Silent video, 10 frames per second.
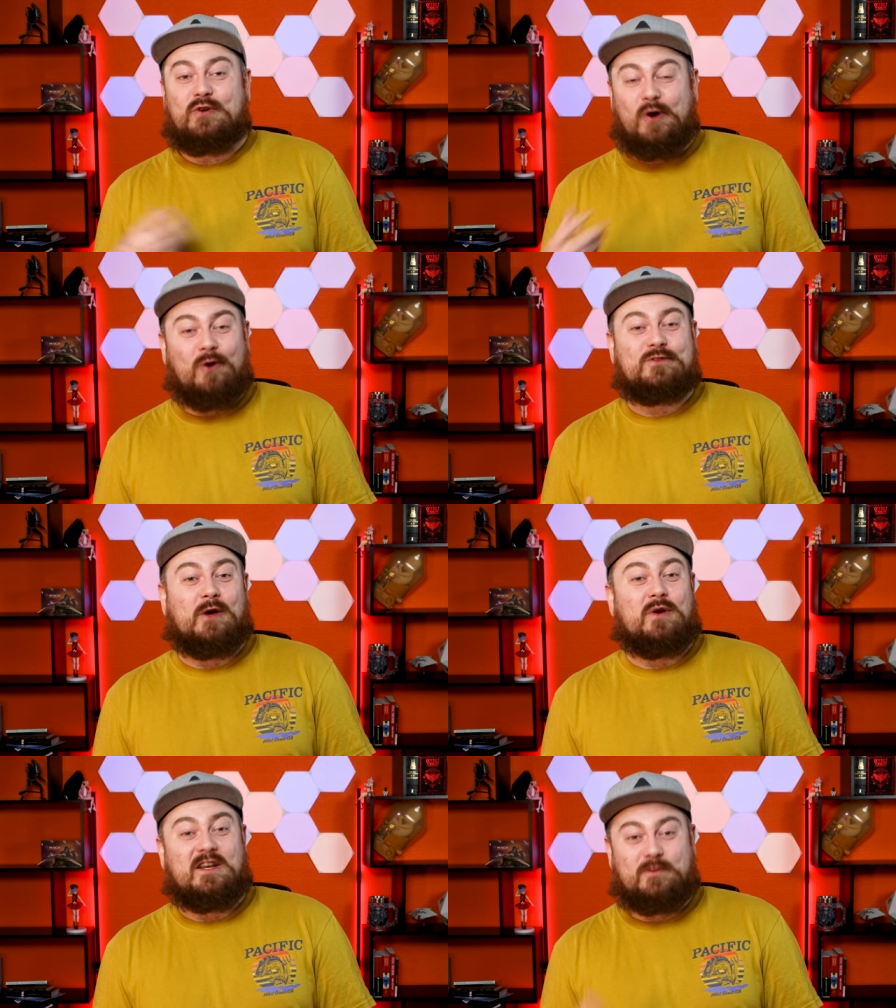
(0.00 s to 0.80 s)
called
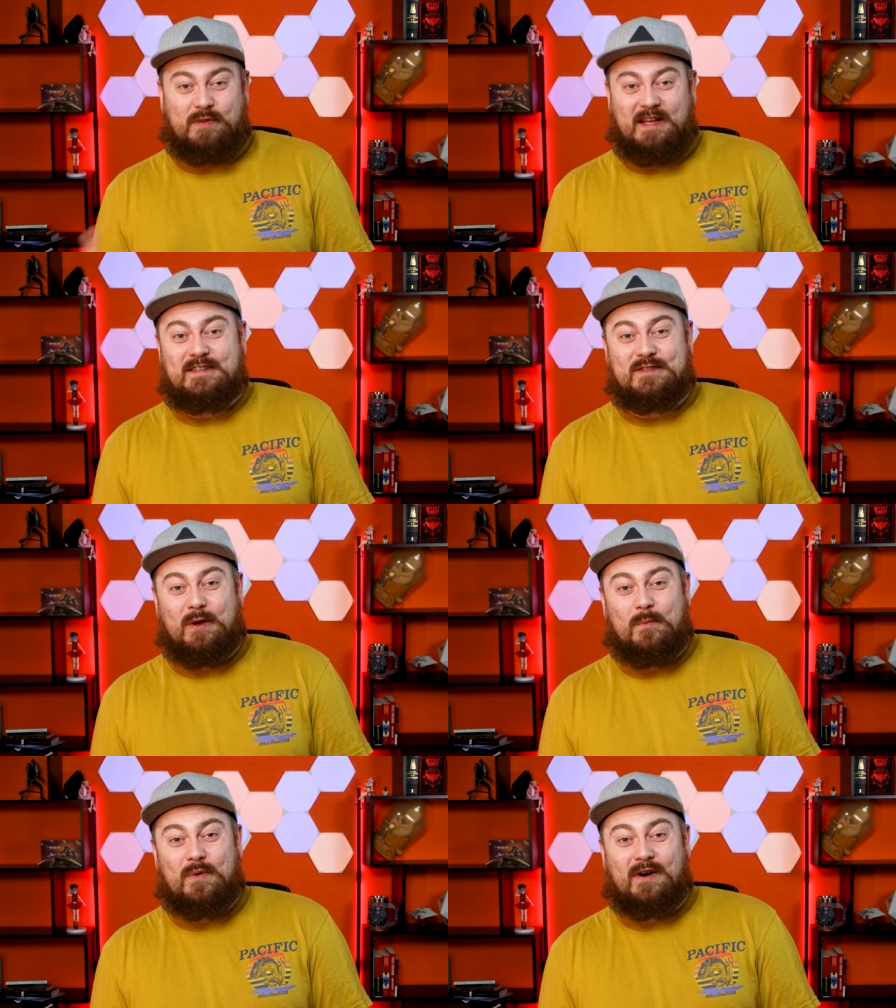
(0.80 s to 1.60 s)
out his plane's
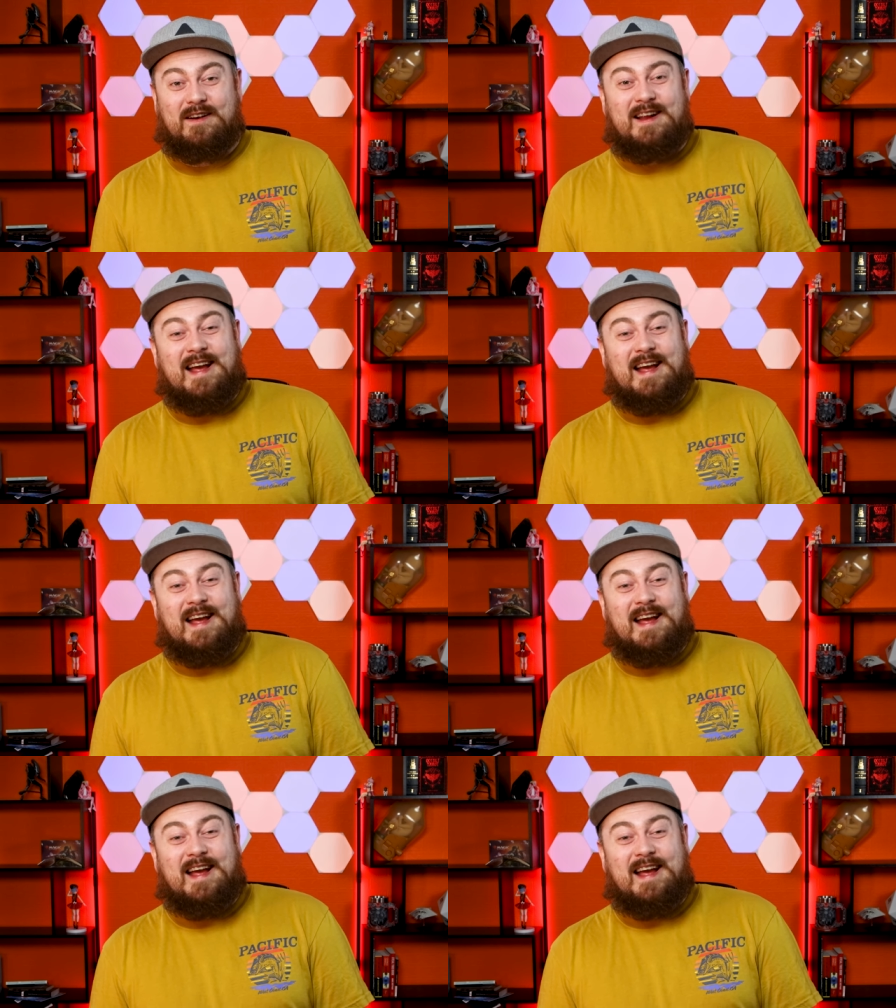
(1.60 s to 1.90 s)
number